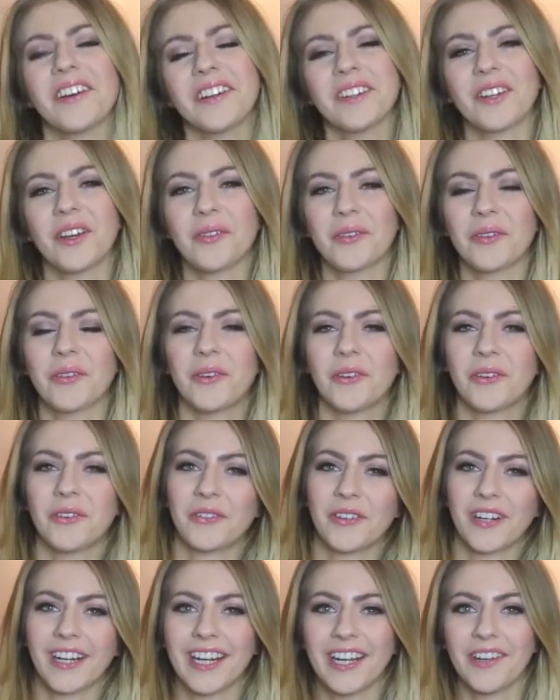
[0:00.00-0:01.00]
lockdown. Hope you're all
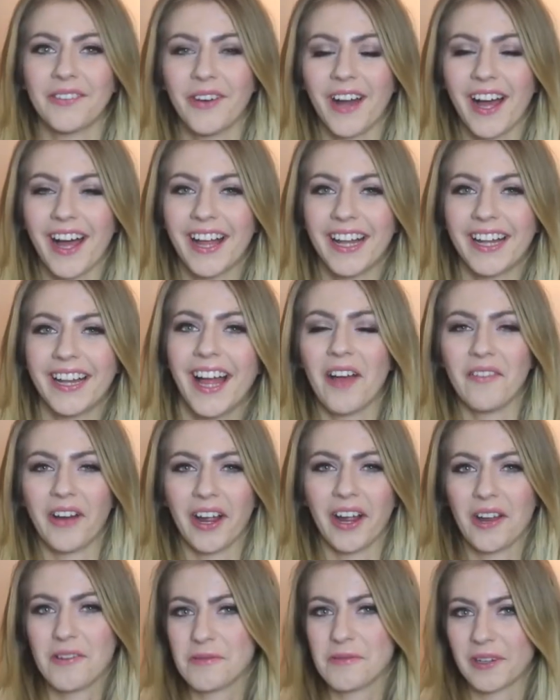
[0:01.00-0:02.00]
really well.
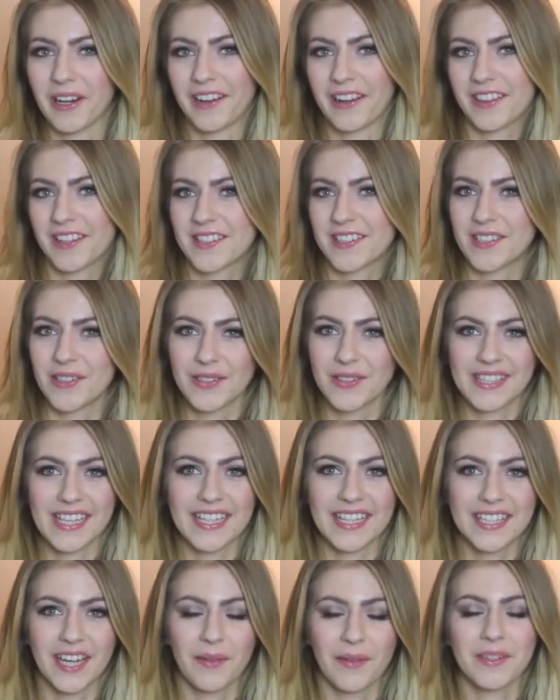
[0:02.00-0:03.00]
I hope you like this new
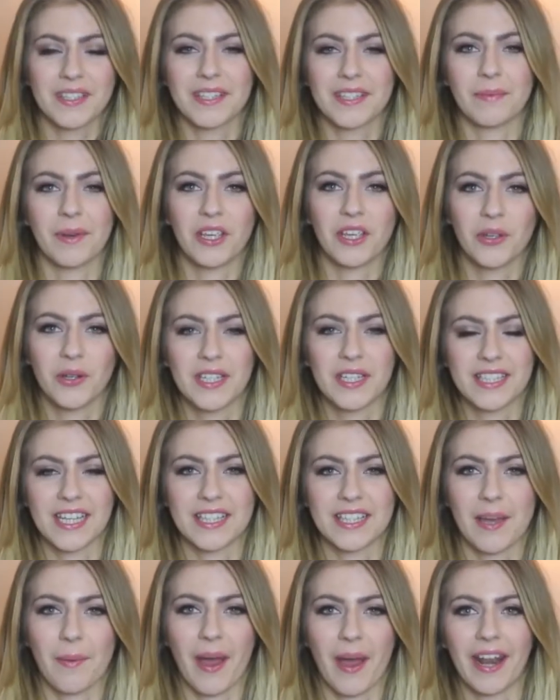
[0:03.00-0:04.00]
setup. This is my uni
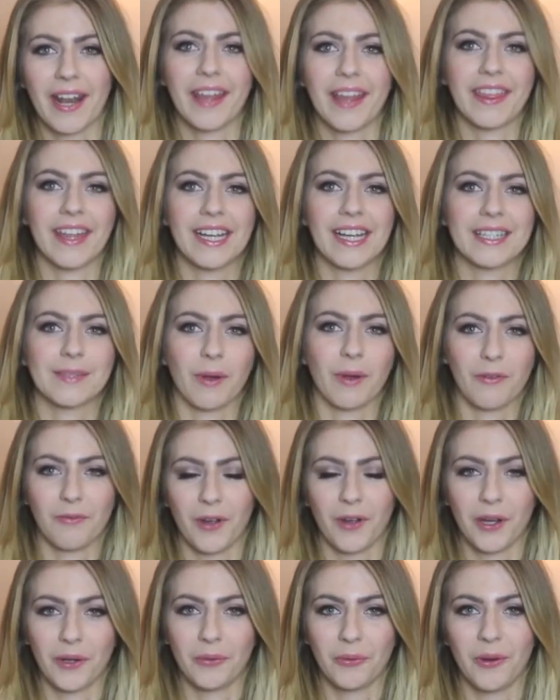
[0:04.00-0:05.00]
setup and I think it's my
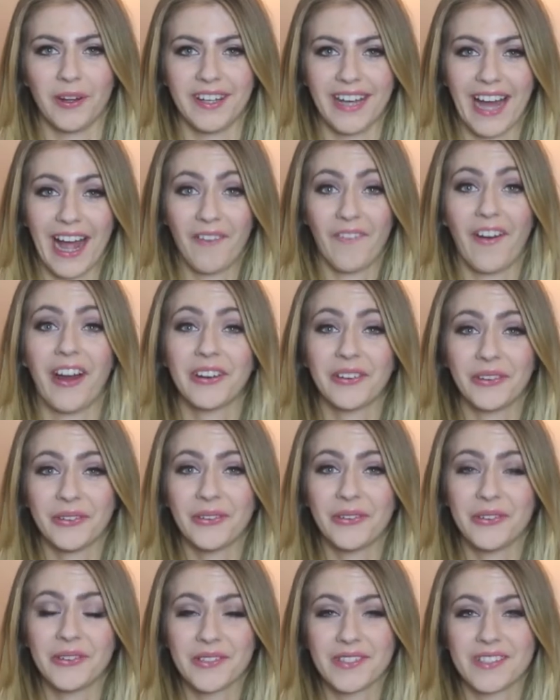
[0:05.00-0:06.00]
final one now. And
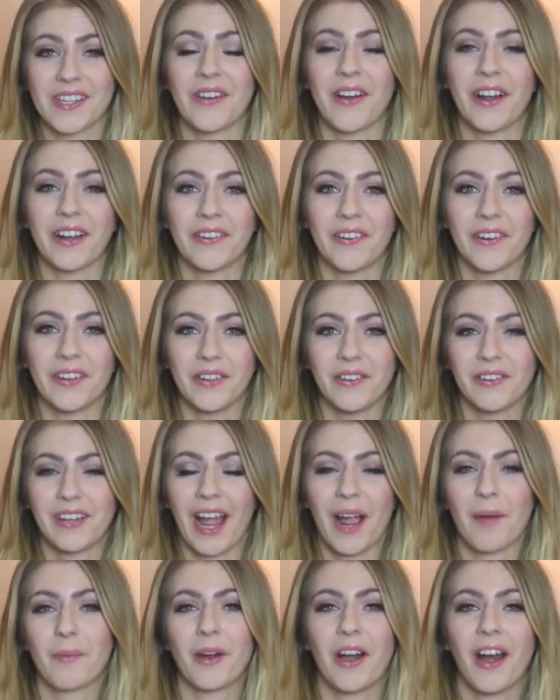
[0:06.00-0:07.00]
also I got a new
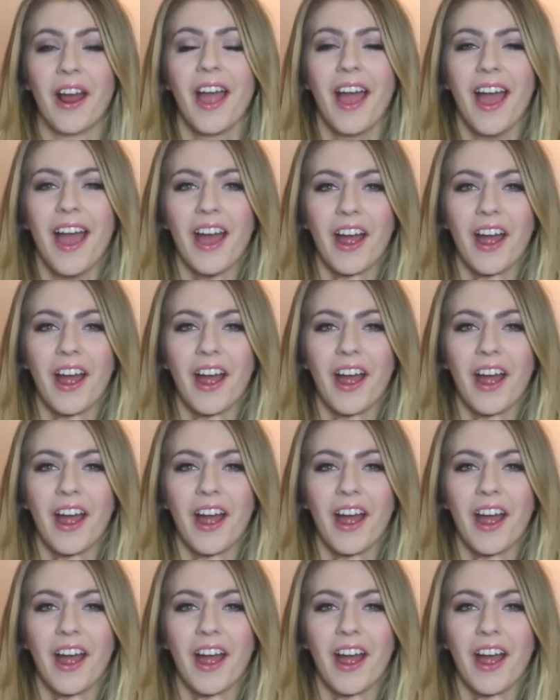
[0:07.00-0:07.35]
camera.